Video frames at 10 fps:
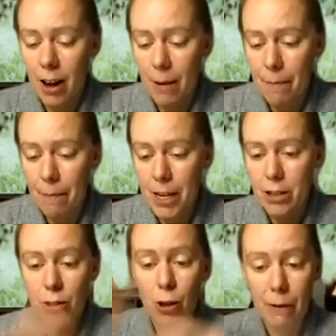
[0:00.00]
my
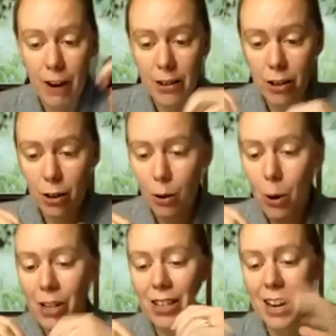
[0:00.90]
supervisor
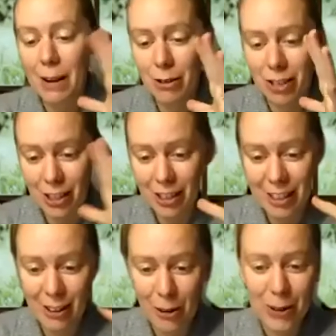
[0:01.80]
wasn't able to
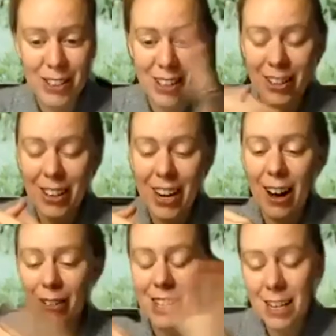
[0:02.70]
hold this other guy off.
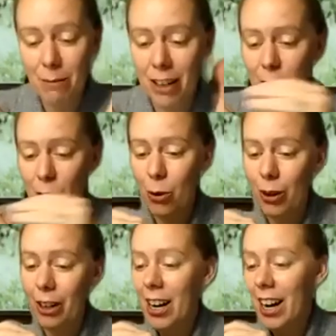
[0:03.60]
He came around the
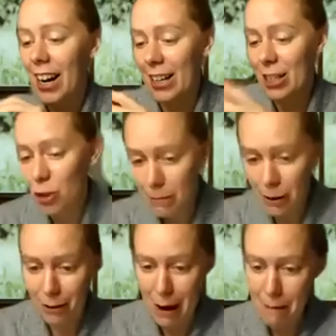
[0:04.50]
corner and I dropped all
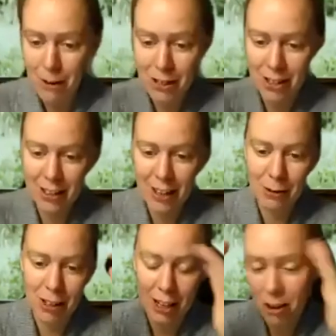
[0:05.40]
the papers, and then I
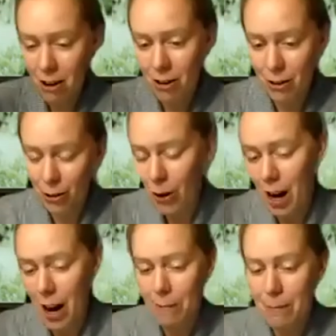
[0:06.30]
was like, "Oh
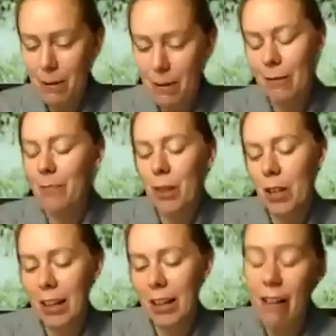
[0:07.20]
crap," and I
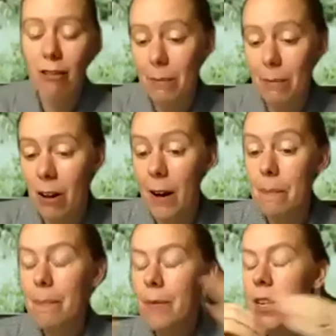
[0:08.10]
gathered them all up.
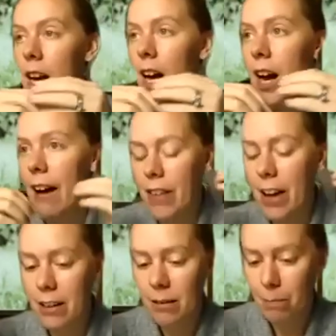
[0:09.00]
And
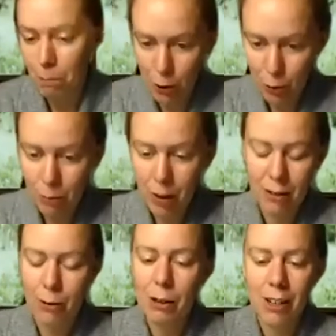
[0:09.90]
then boom,
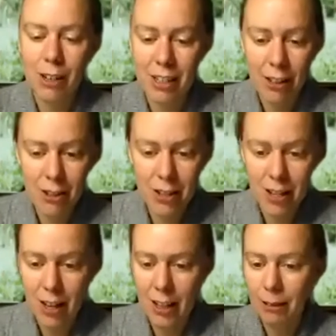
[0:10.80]
we're in another
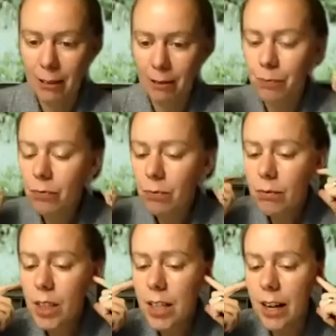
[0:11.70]
setting,
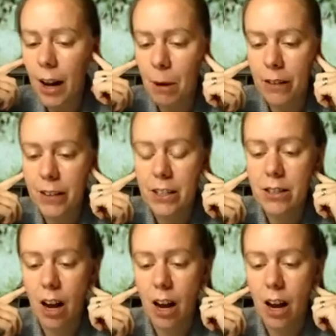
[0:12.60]
and I'm on this